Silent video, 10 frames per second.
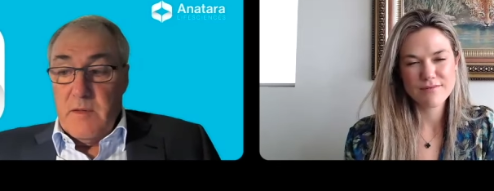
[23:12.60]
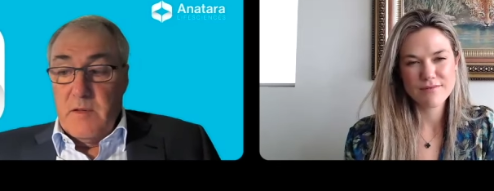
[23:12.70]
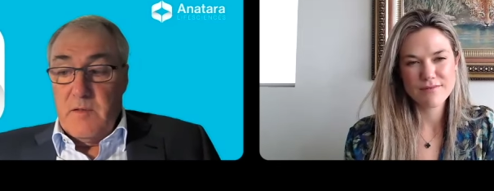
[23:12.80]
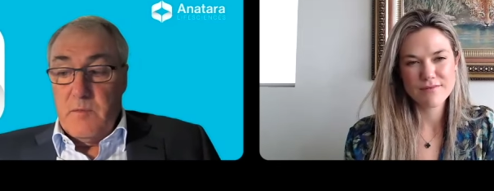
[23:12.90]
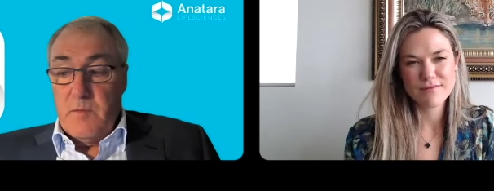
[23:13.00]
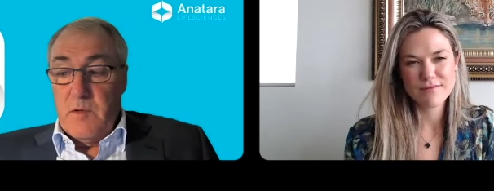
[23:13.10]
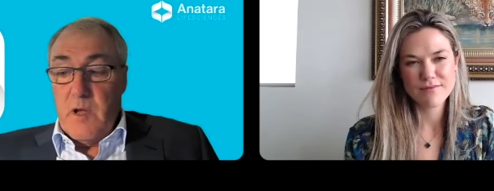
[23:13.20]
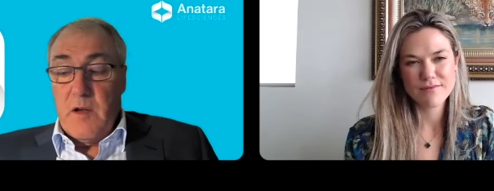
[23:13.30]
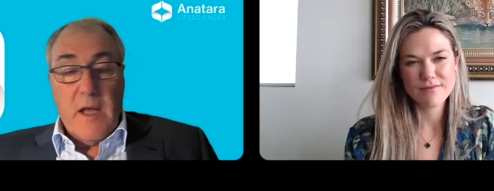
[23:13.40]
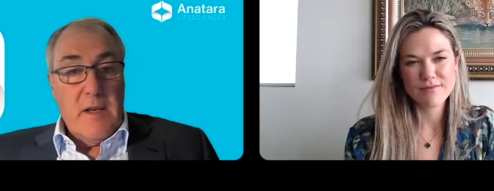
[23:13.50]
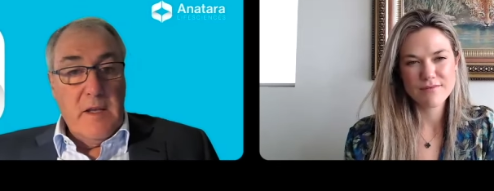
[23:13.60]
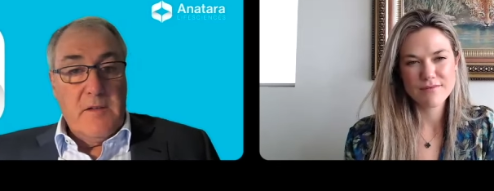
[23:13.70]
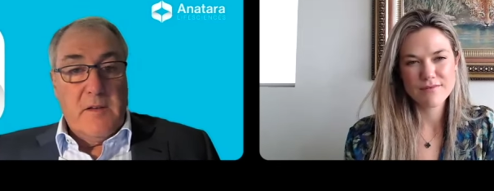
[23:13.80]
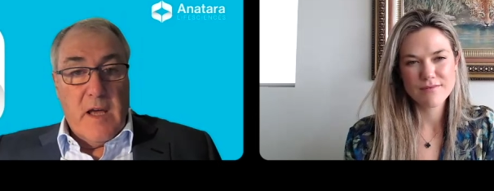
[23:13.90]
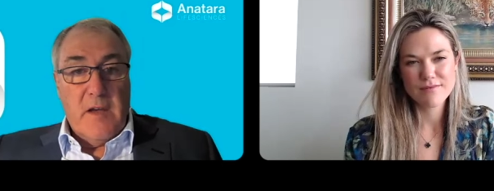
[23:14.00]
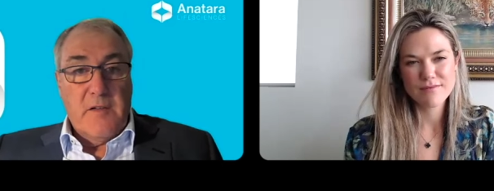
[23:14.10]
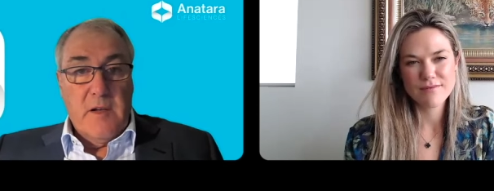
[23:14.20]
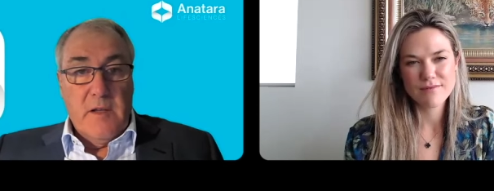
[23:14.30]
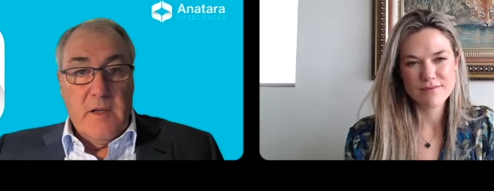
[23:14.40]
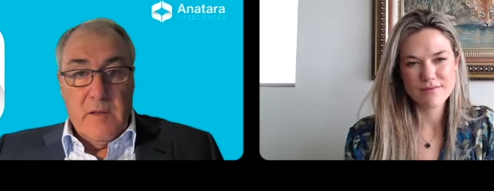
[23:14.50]
Speaker 1: there's no doubt
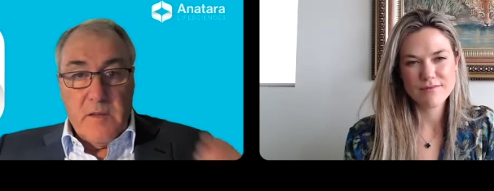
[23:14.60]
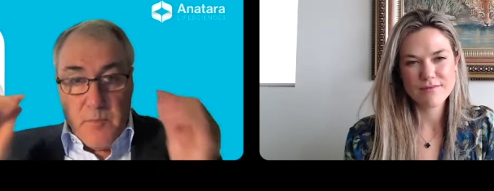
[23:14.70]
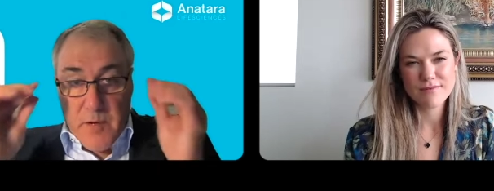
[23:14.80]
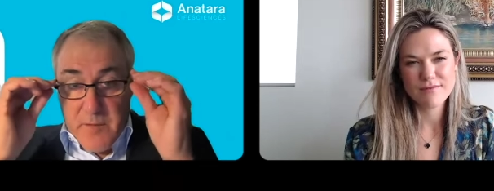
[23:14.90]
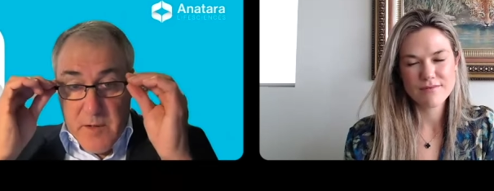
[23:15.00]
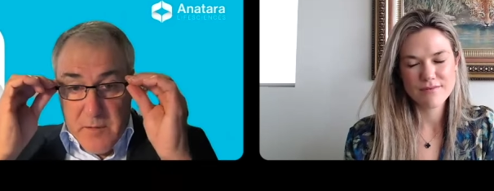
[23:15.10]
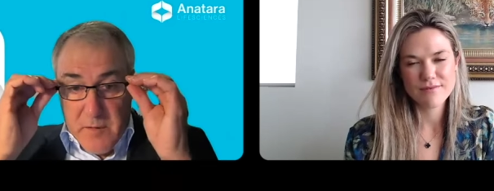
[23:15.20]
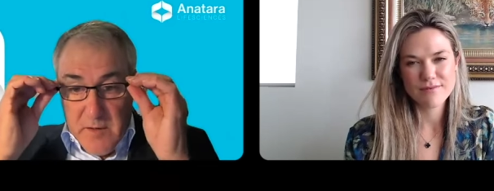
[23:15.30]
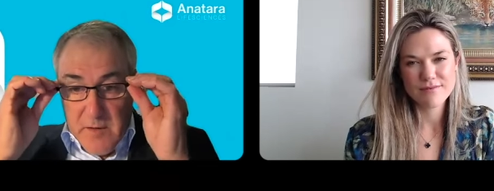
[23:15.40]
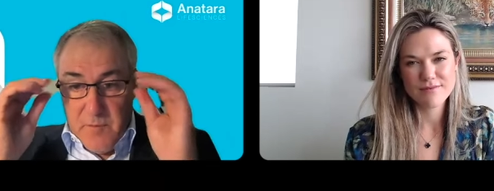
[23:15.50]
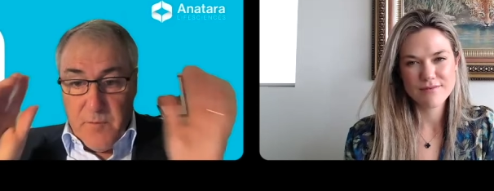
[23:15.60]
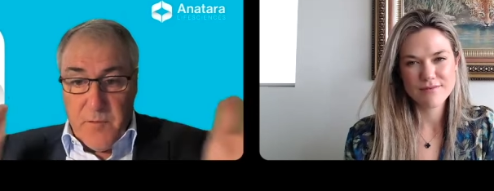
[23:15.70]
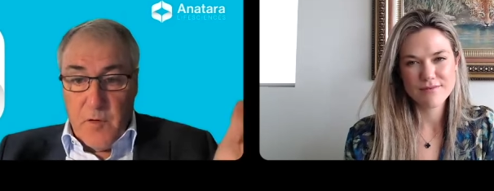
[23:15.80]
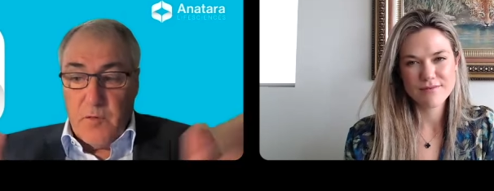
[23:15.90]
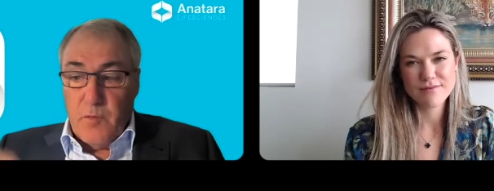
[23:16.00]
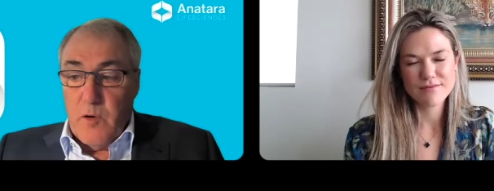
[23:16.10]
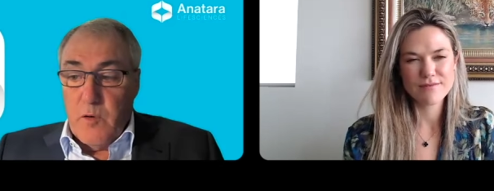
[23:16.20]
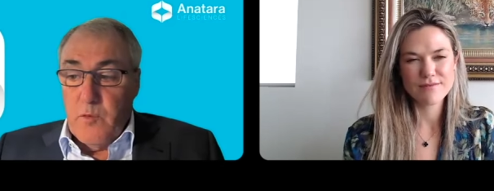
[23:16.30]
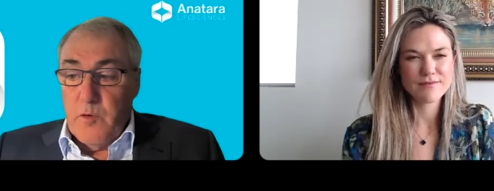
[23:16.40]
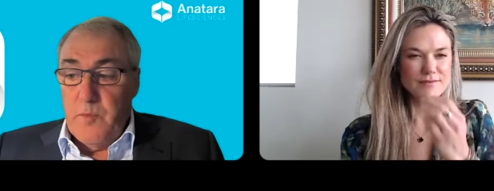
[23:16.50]
internationally, the prevalence in the first
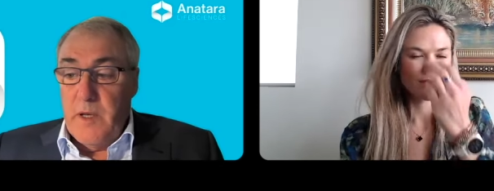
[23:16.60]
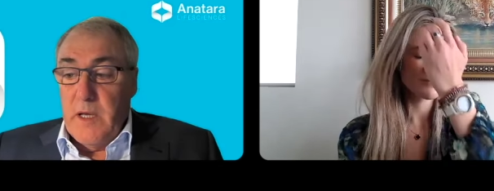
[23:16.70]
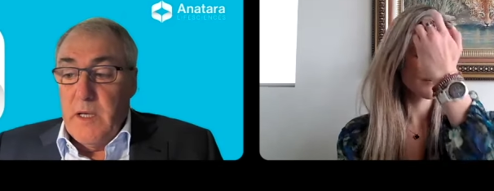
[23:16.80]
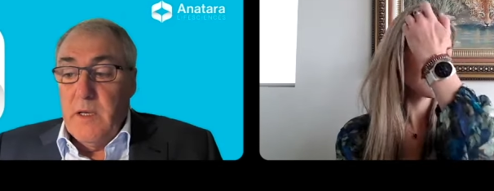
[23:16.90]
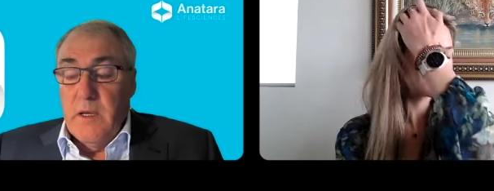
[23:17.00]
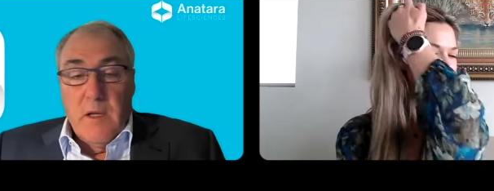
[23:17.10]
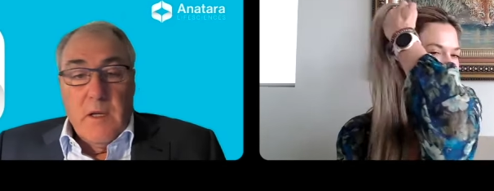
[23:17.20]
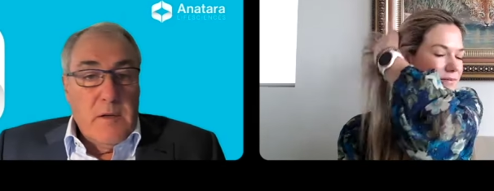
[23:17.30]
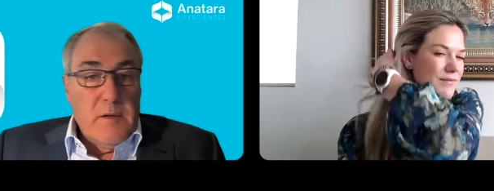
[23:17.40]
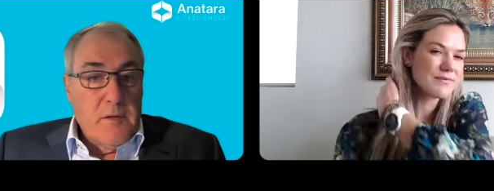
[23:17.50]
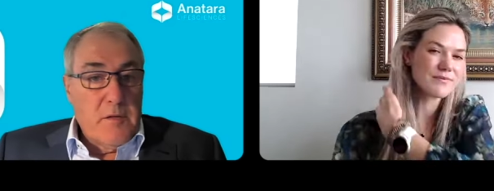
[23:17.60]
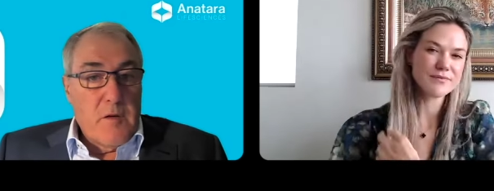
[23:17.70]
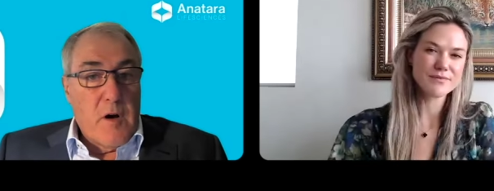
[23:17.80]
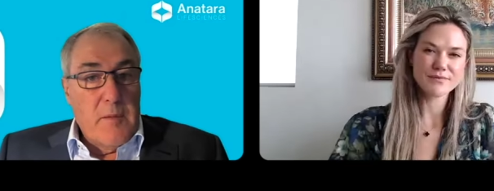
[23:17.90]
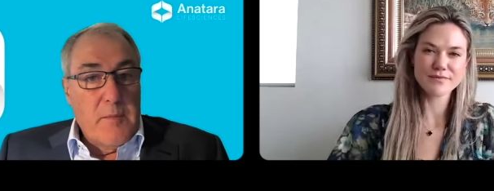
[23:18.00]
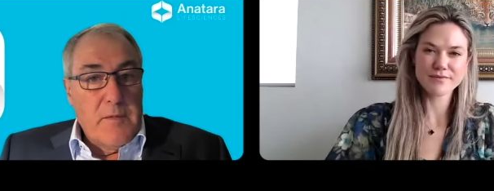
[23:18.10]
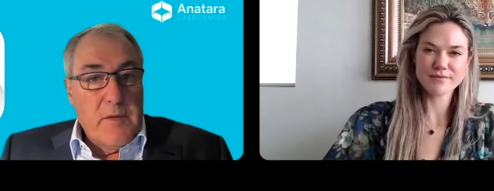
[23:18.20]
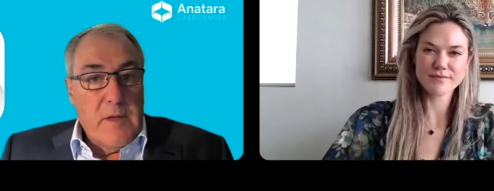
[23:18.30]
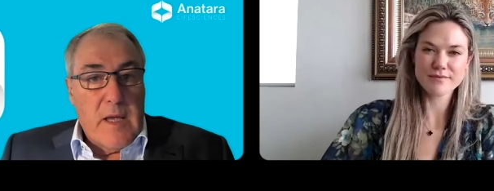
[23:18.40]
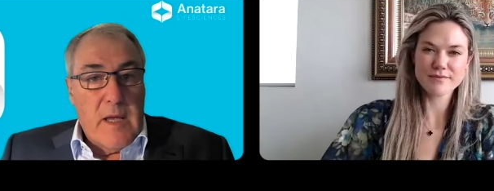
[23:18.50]
world would be described as,
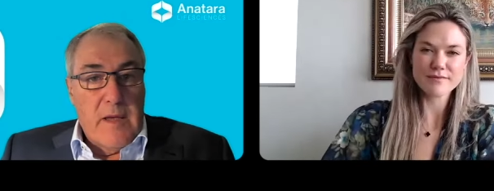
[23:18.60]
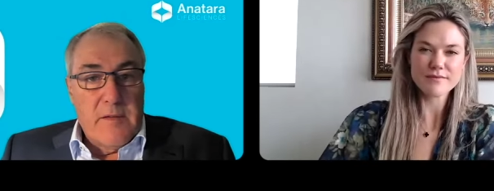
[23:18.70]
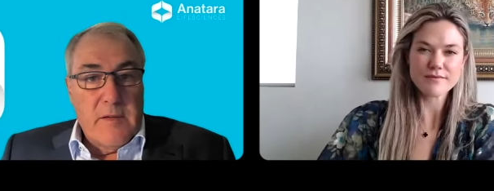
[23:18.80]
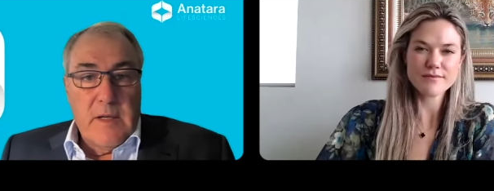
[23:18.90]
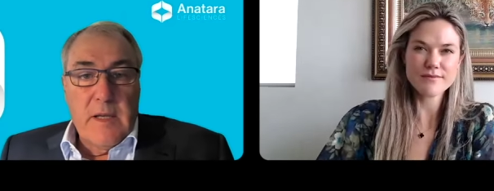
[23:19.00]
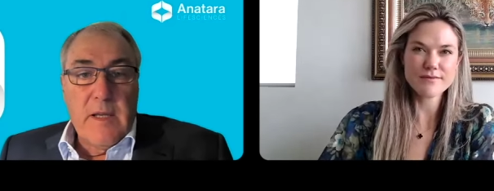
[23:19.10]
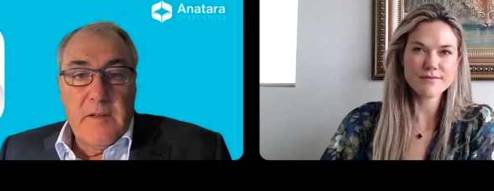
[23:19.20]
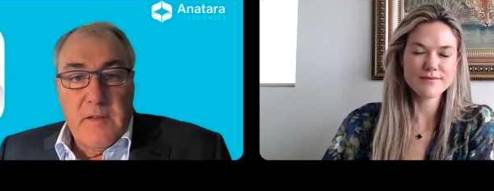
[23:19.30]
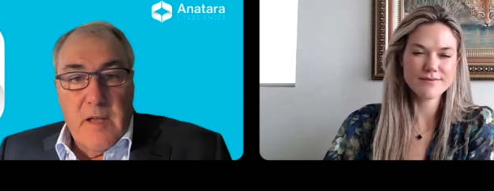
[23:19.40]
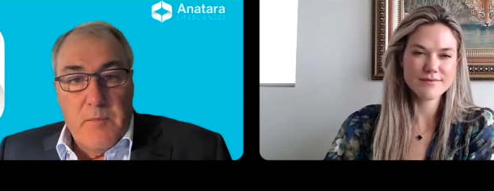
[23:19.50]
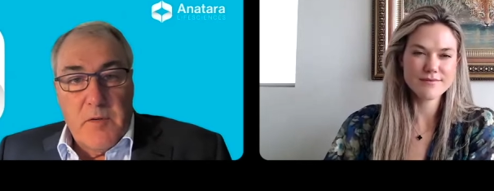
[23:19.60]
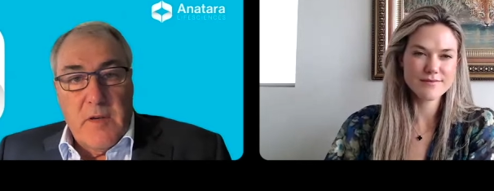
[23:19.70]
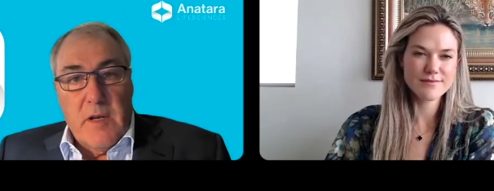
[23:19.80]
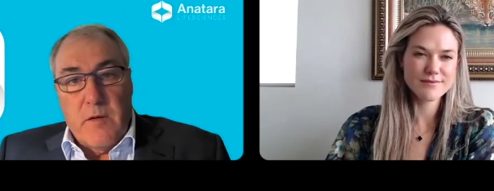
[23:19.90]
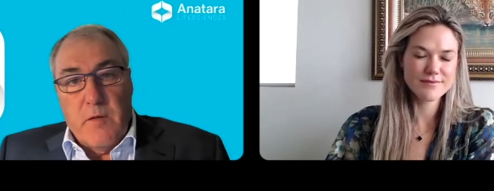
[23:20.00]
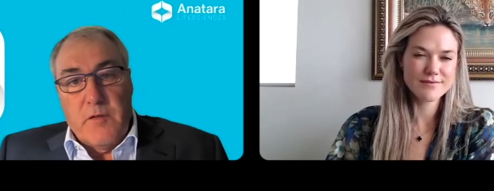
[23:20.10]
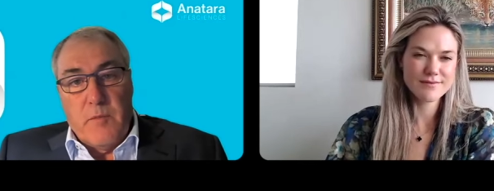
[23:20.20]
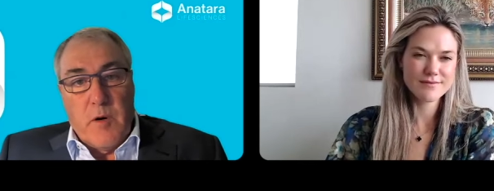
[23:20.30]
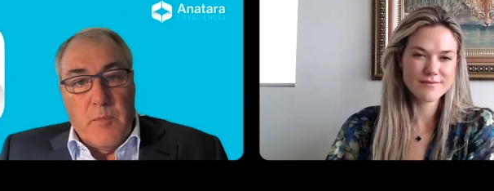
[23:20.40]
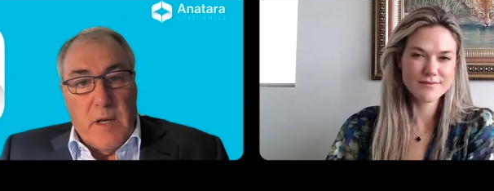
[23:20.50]
as at least ten percent across the
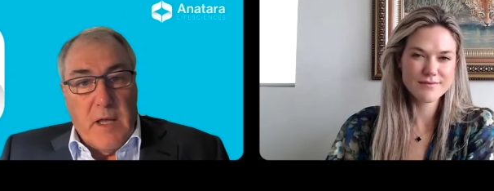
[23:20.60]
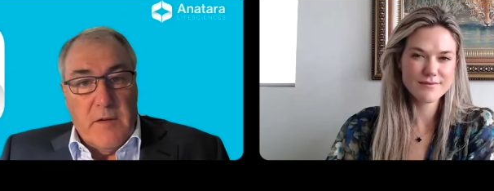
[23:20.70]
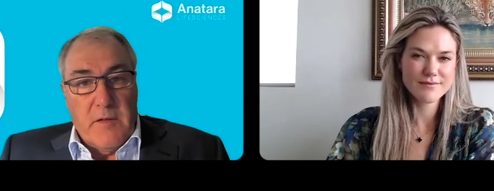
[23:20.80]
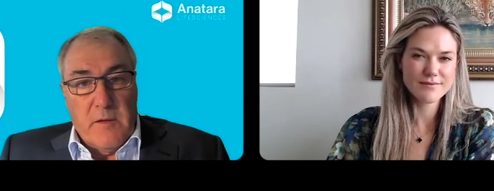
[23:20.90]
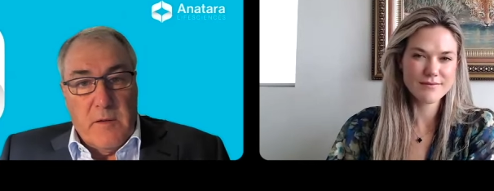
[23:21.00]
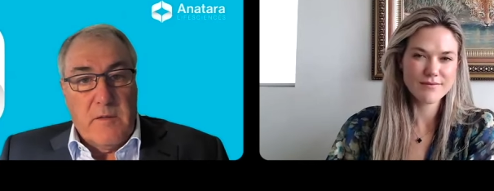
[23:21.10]
population.